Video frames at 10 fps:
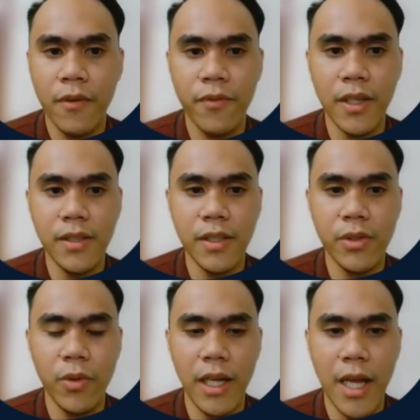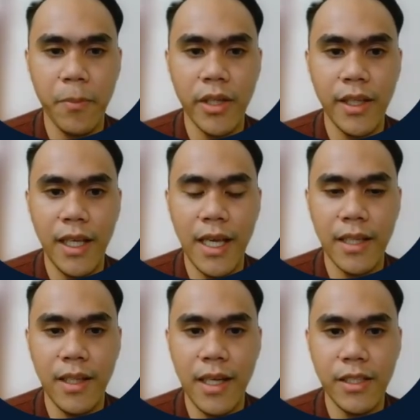First is to elaborate key
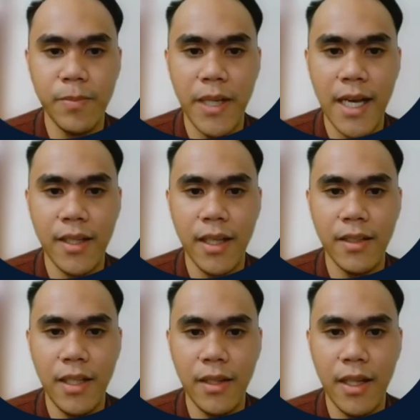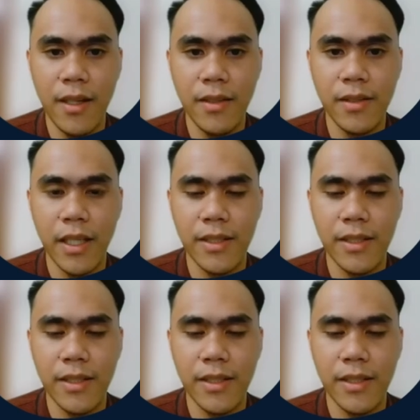ideas by adding details,